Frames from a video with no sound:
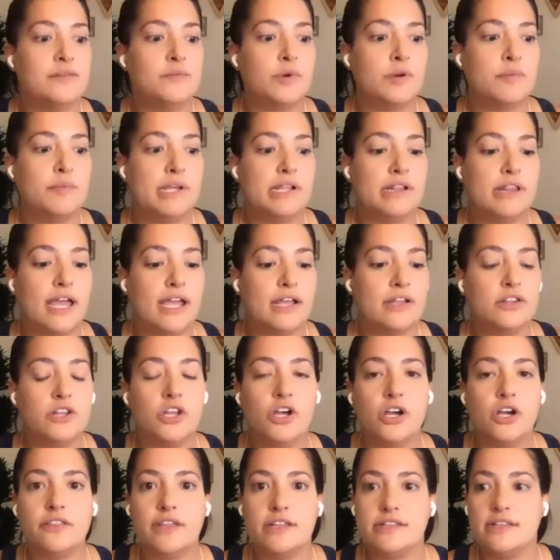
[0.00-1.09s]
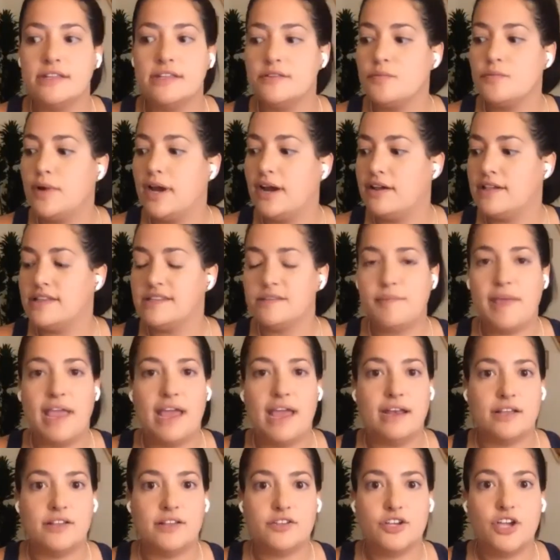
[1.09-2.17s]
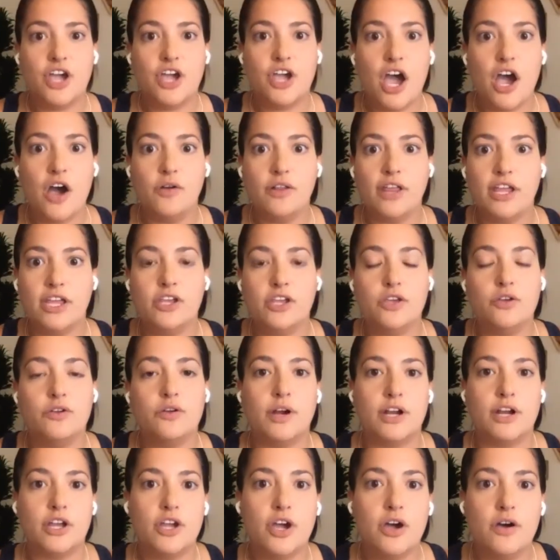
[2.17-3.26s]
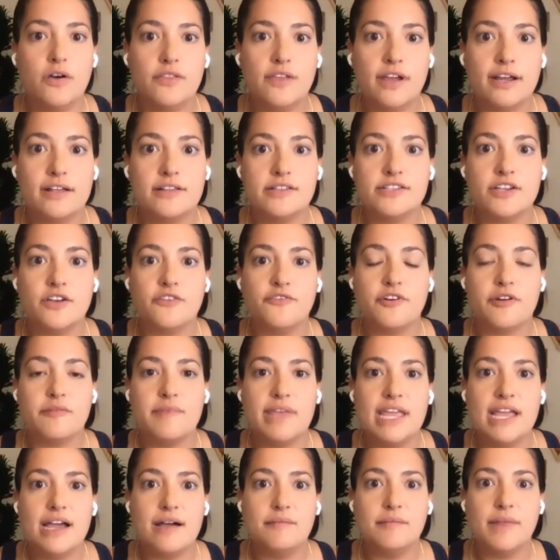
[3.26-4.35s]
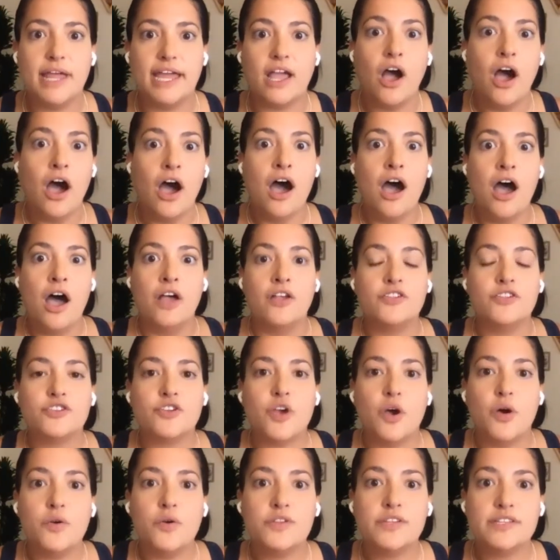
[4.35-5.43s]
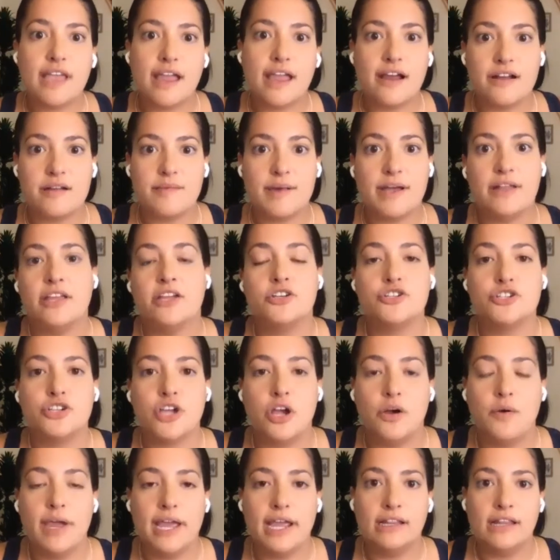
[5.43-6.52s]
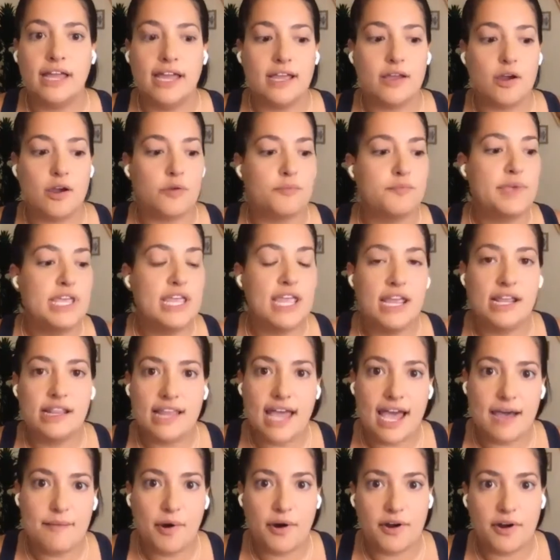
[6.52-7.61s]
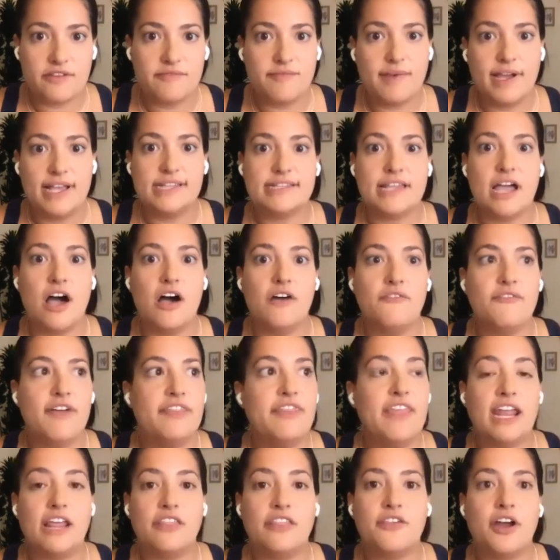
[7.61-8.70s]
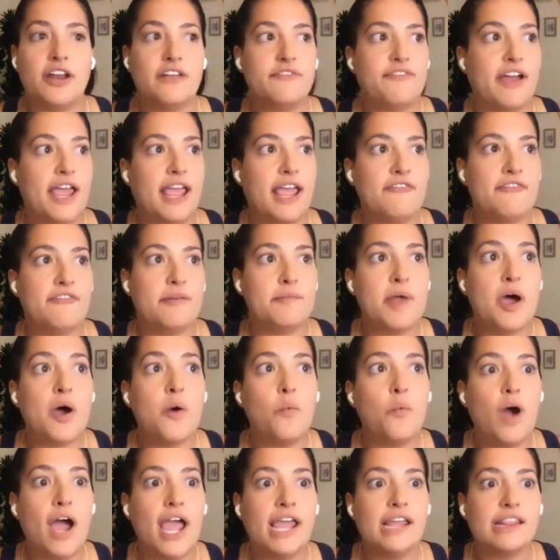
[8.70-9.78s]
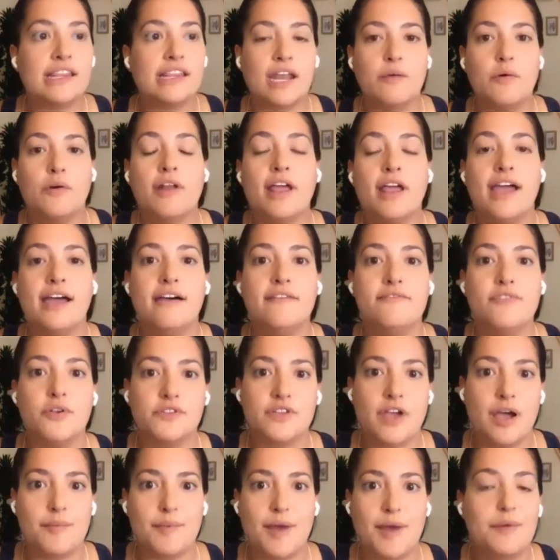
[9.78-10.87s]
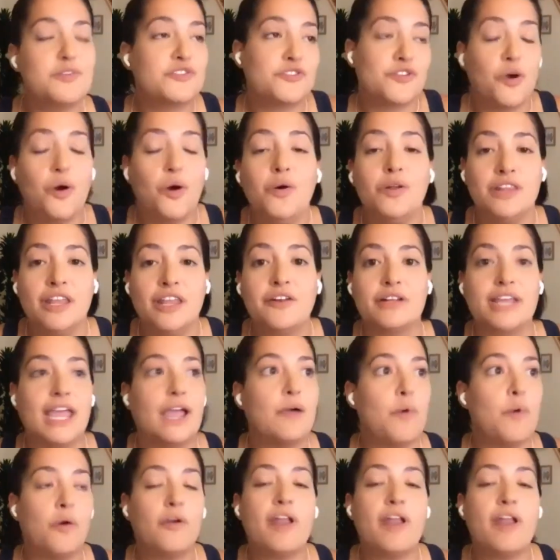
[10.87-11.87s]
would be like, look, this is where Hispanics go. Like you don't want to go there. And so for me, I'm like so scared about like showing like, or being that part of myself. And then I thought if I'm not white, then I won't have those. I was told literally I won't